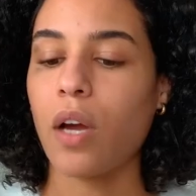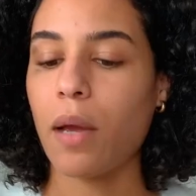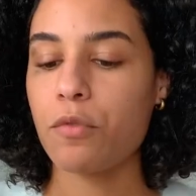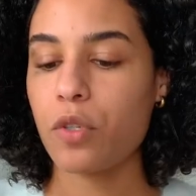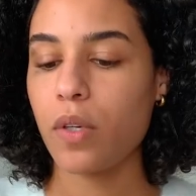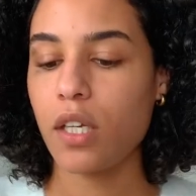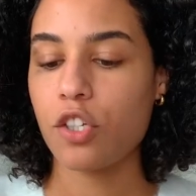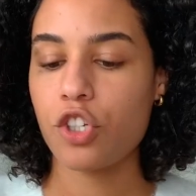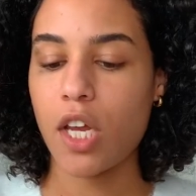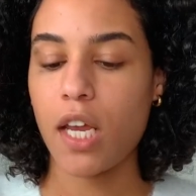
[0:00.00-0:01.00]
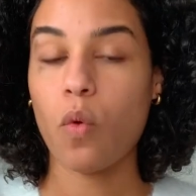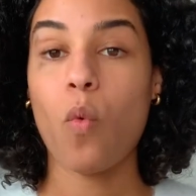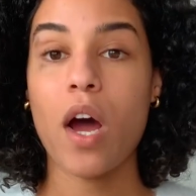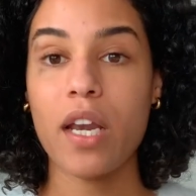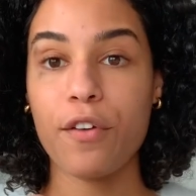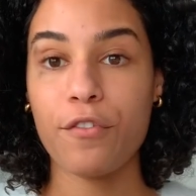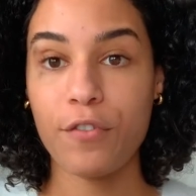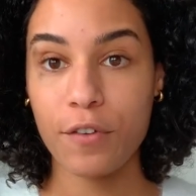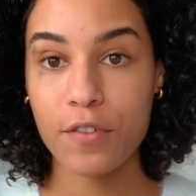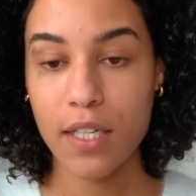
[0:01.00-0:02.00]
I'm doing shade
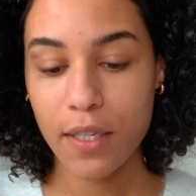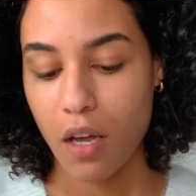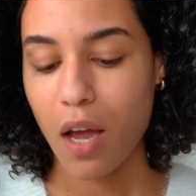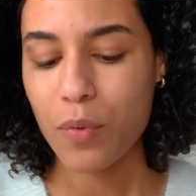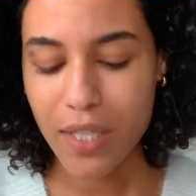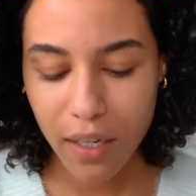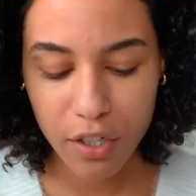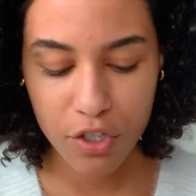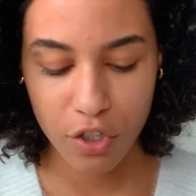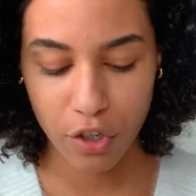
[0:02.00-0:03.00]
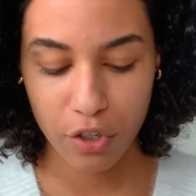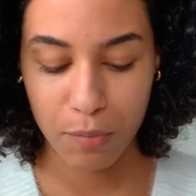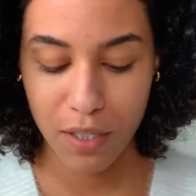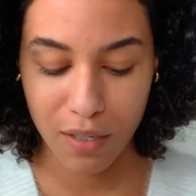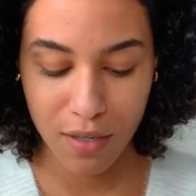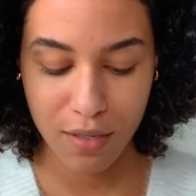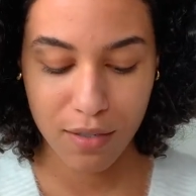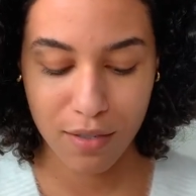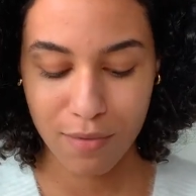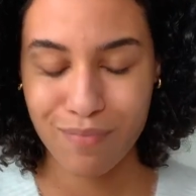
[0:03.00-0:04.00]
150. I was kind of concerned
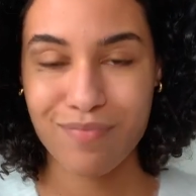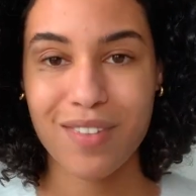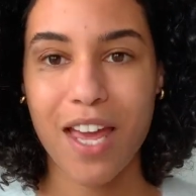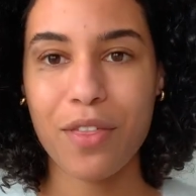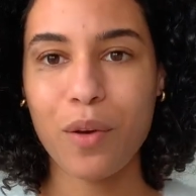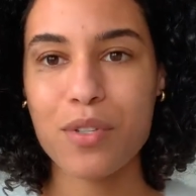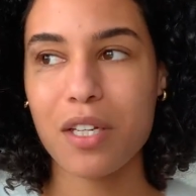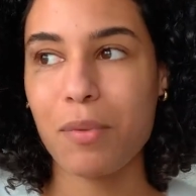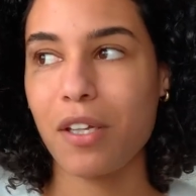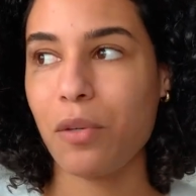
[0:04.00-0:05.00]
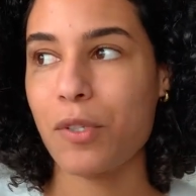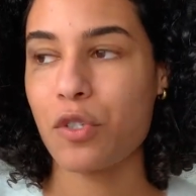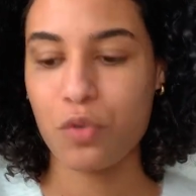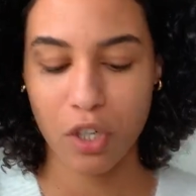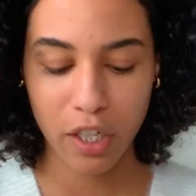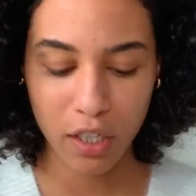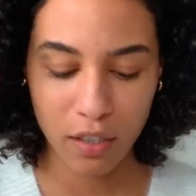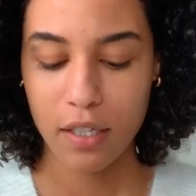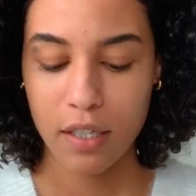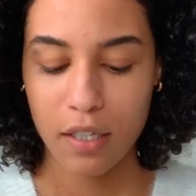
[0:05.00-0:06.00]
because I thought it was gonna be a little bit too
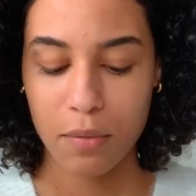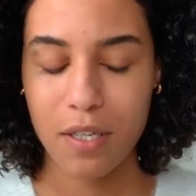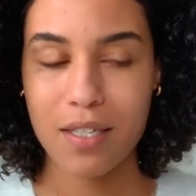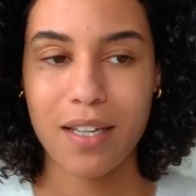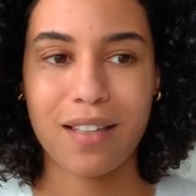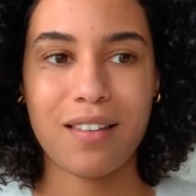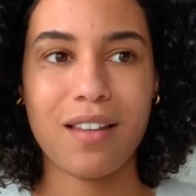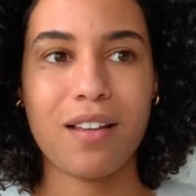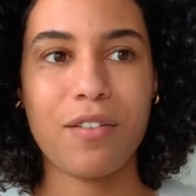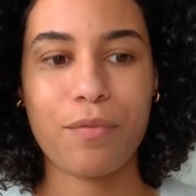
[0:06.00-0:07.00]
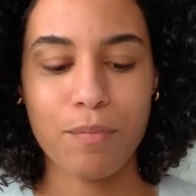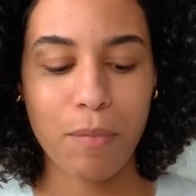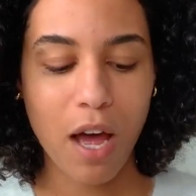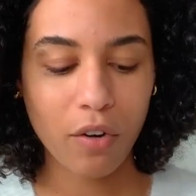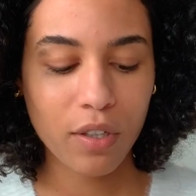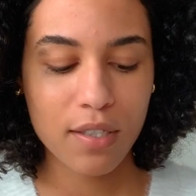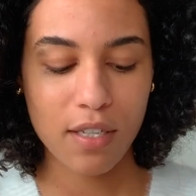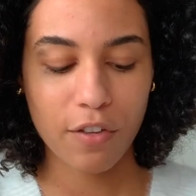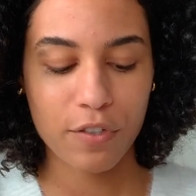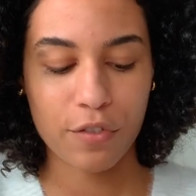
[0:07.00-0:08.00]
dark because like the bottle
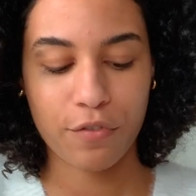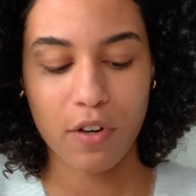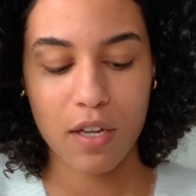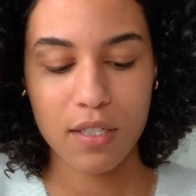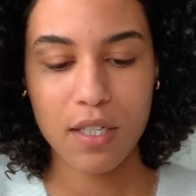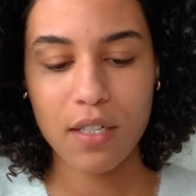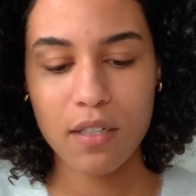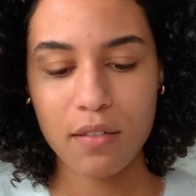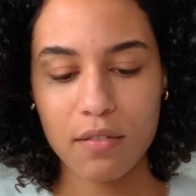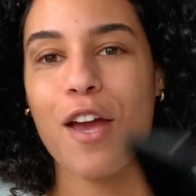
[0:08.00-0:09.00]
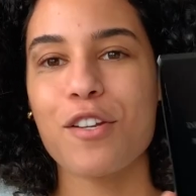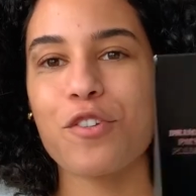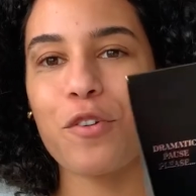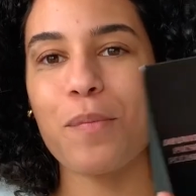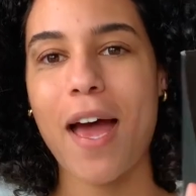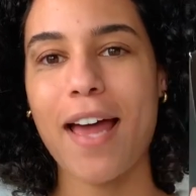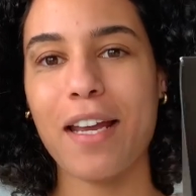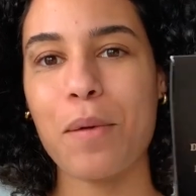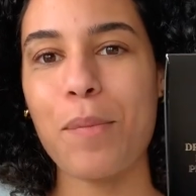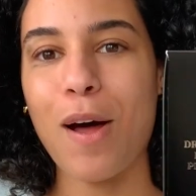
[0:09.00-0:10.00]
itself is frosted.
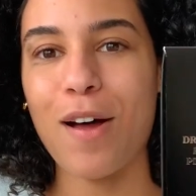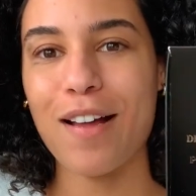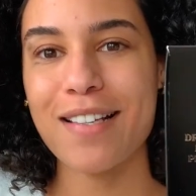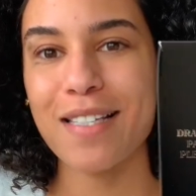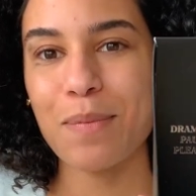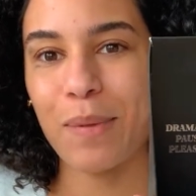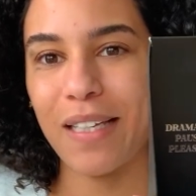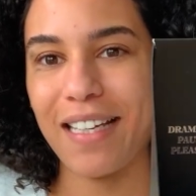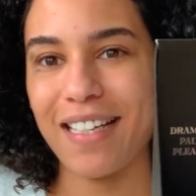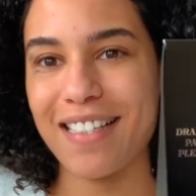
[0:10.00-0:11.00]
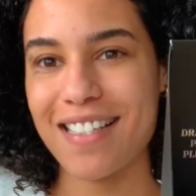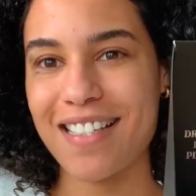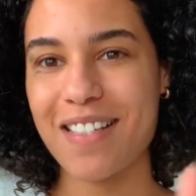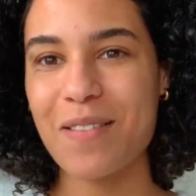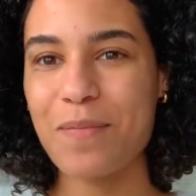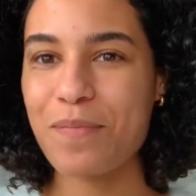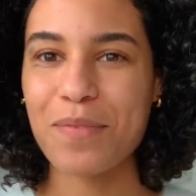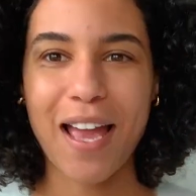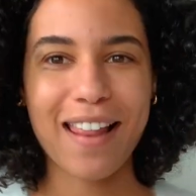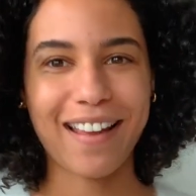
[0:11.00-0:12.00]
Dramatic pause, please.
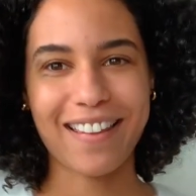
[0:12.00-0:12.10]
I like